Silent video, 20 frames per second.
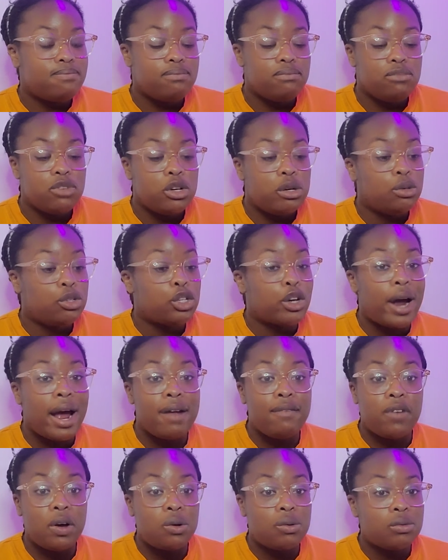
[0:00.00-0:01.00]
use your
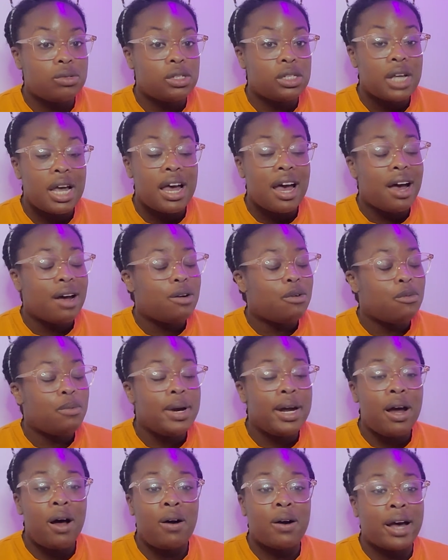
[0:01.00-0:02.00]
headphones.
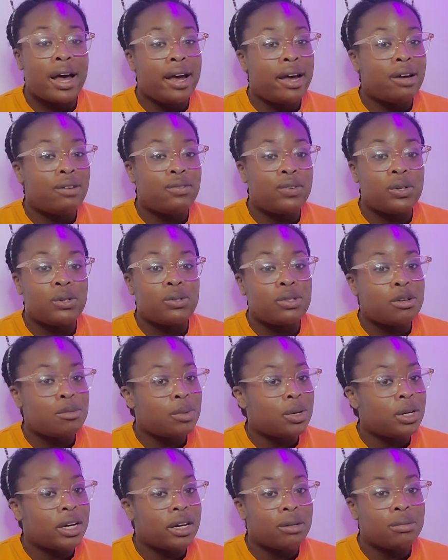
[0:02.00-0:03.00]
We all got headphones. Come
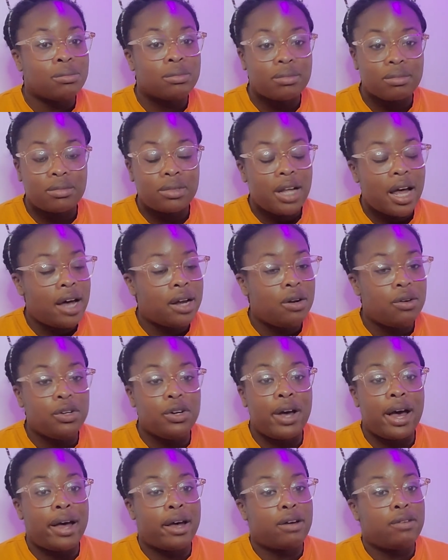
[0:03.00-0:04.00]
on now. I know you
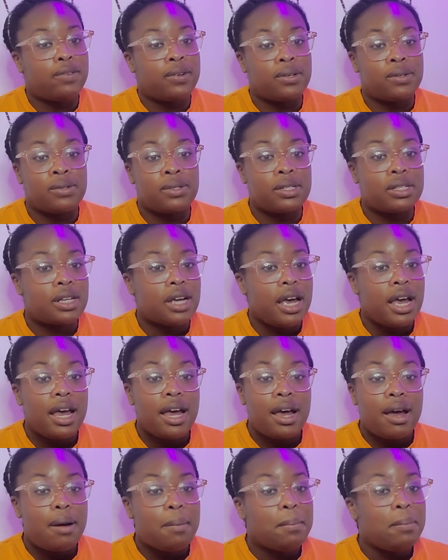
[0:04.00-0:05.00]
got headphones.
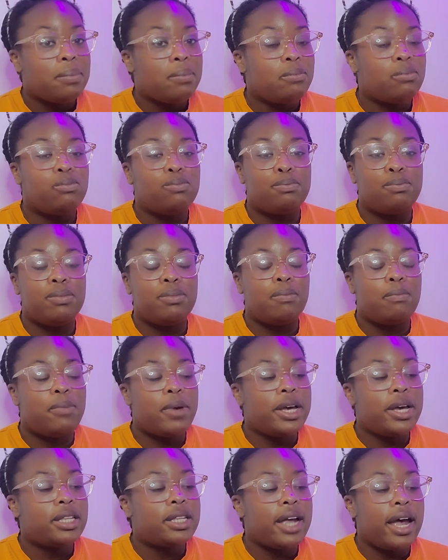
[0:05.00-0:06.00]

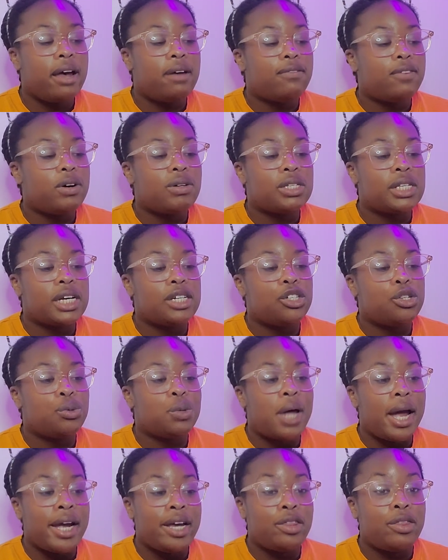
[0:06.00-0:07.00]
Pick the headphones that you
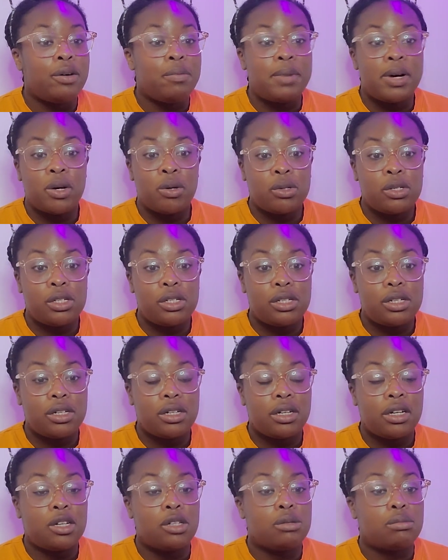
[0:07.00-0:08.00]
like the most,
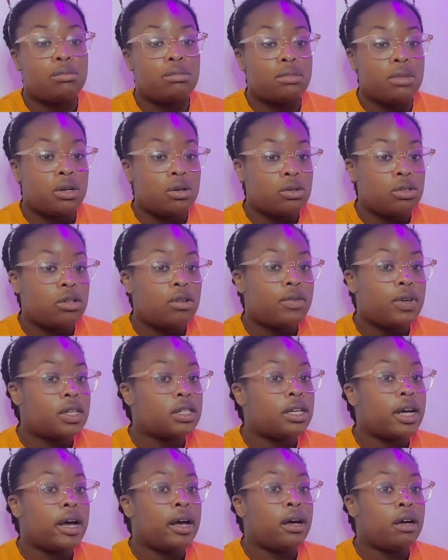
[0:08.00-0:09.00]
because most of
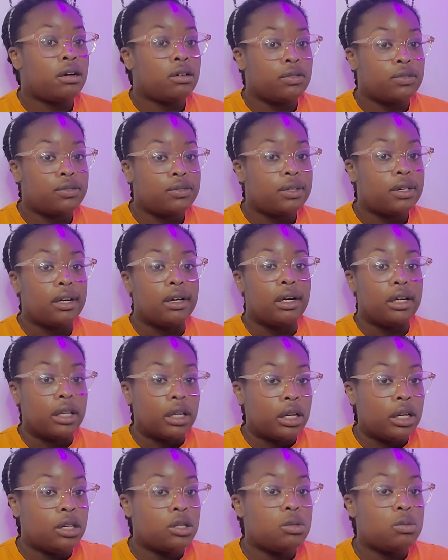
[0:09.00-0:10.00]
us have at
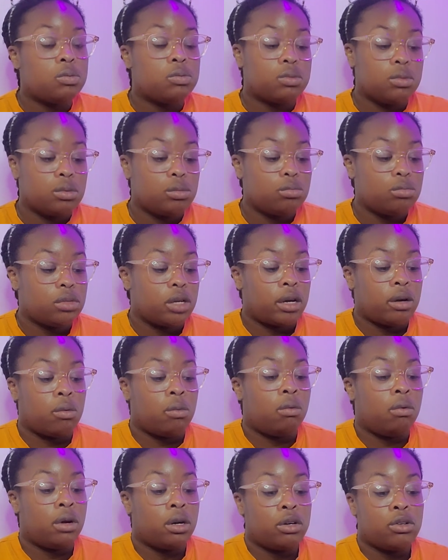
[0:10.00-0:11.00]
least like
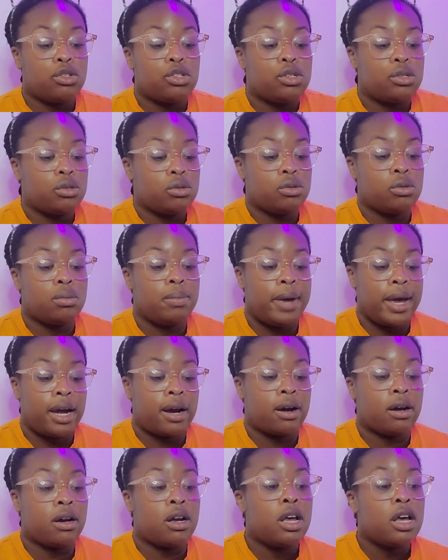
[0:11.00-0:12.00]
one or two
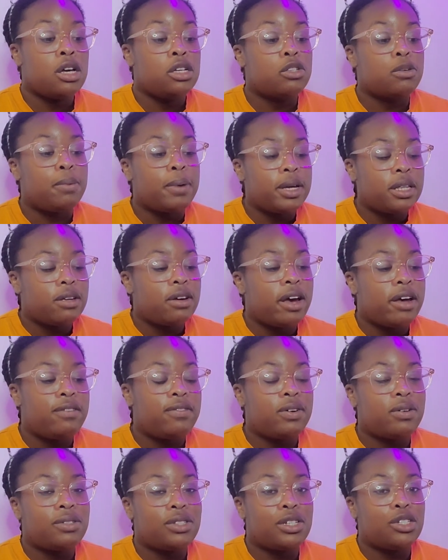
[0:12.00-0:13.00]
pair. So pick the
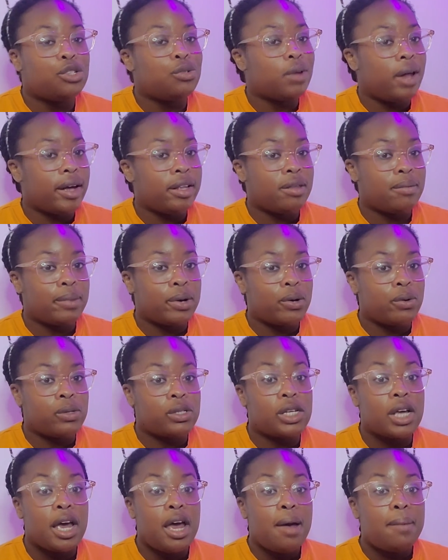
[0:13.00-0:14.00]
headphones that you like the
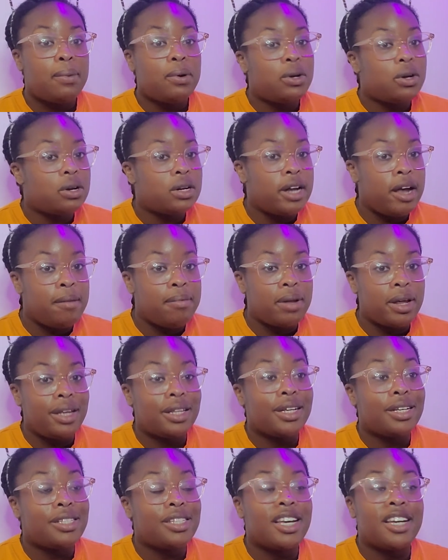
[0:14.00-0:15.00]
most, put on that
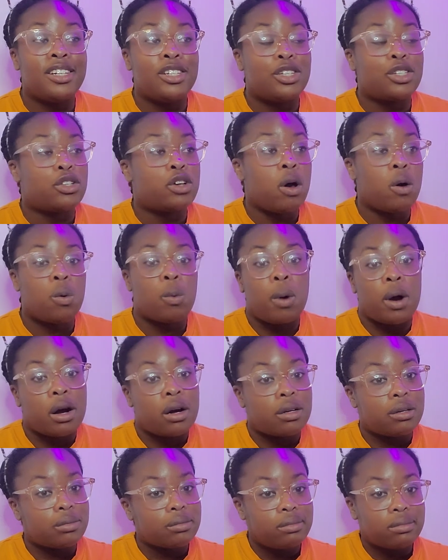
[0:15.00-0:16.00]
playlist, and just go to
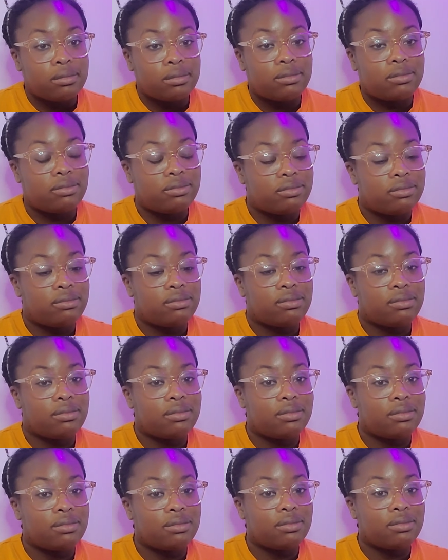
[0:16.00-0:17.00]
work.
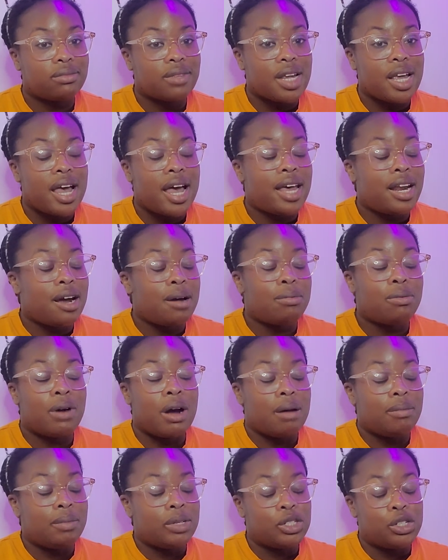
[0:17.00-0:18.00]
And I
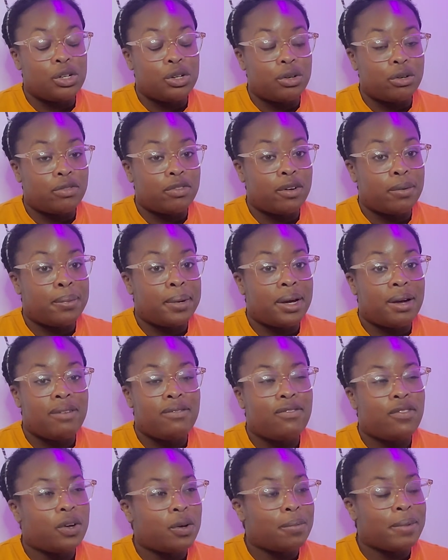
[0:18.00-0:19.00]
promise you'll
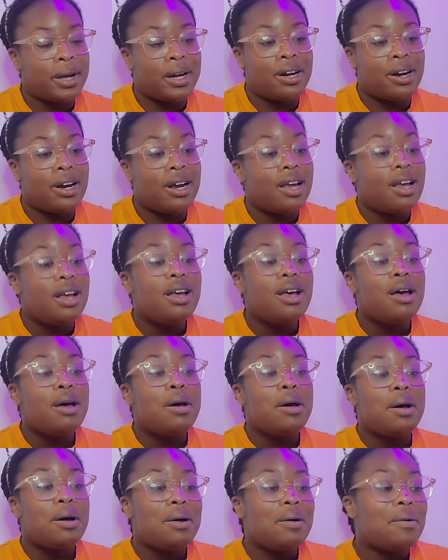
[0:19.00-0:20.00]
feel better.
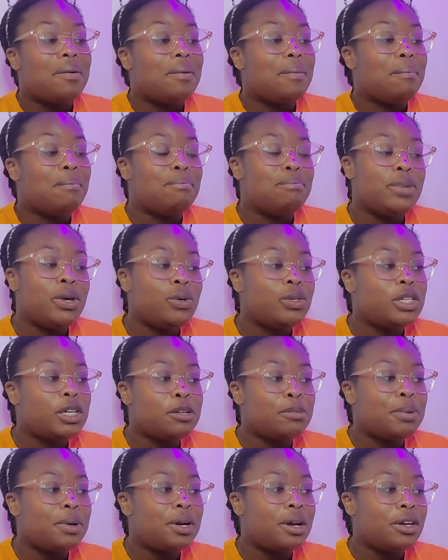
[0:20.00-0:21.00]
Music
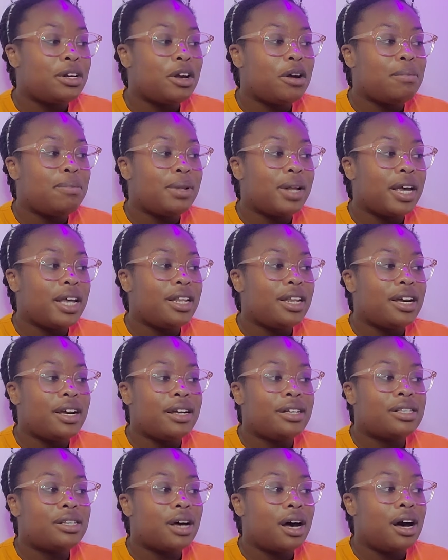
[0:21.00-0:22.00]
to put on your
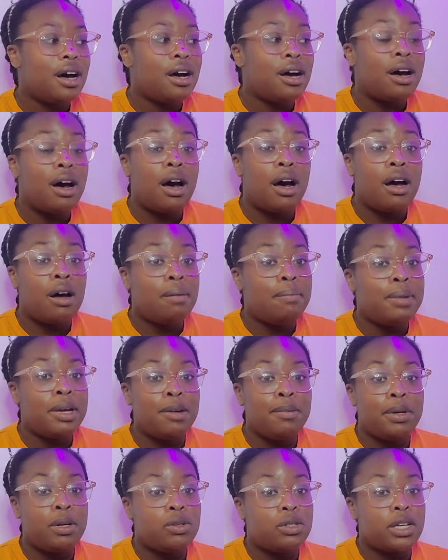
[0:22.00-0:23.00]
playlist,
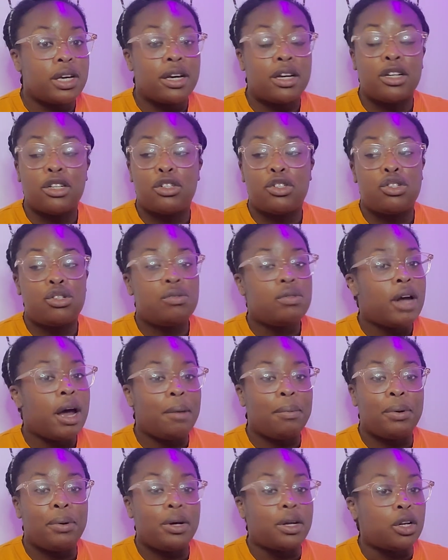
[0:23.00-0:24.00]
upbeat music. Do
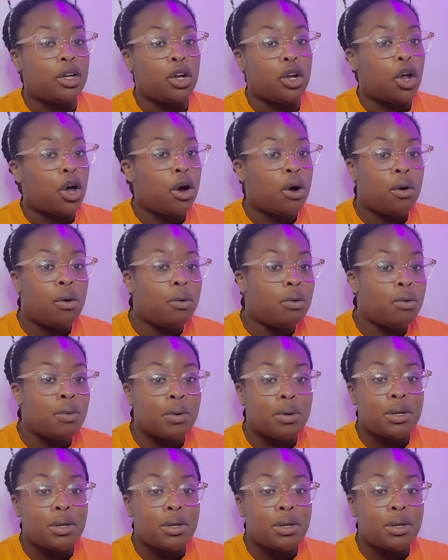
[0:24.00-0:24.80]
not put low